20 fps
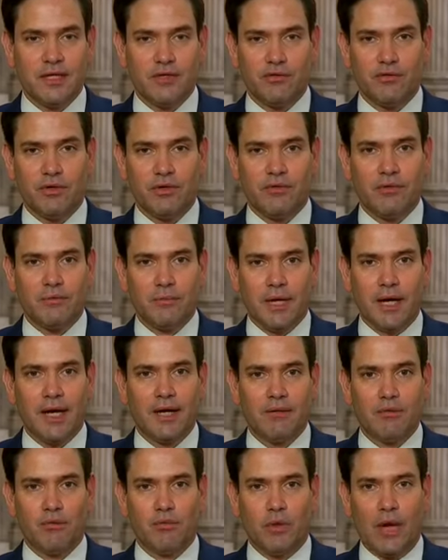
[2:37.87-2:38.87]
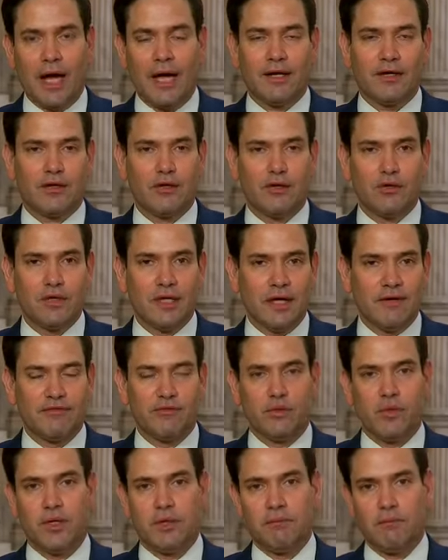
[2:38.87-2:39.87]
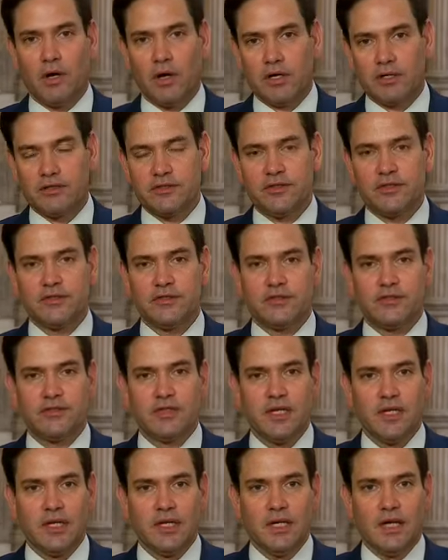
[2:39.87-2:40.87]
and driven by radical left-wing Marxist